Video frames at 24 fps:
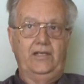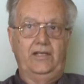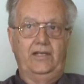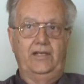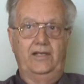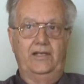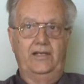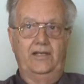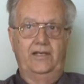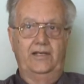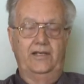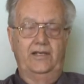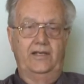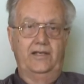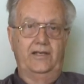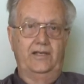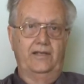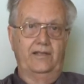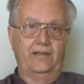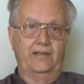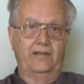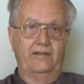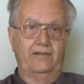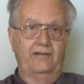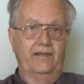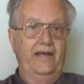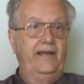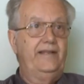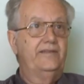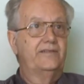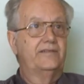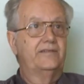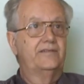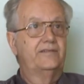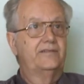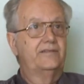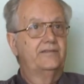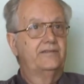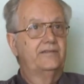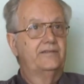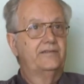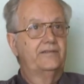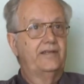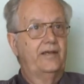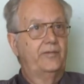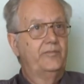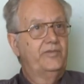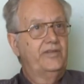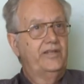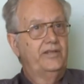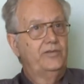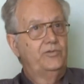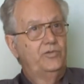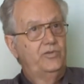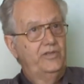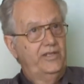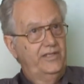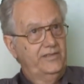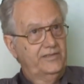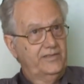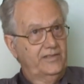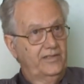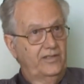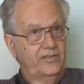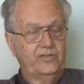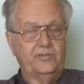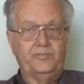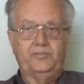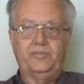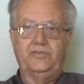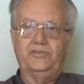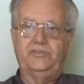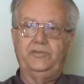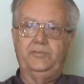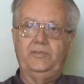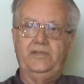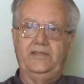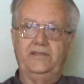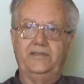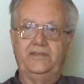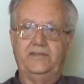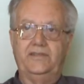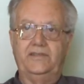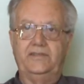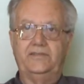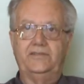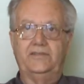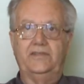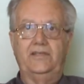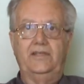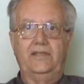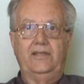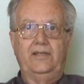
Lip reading: that's something who has a lot of possibilities.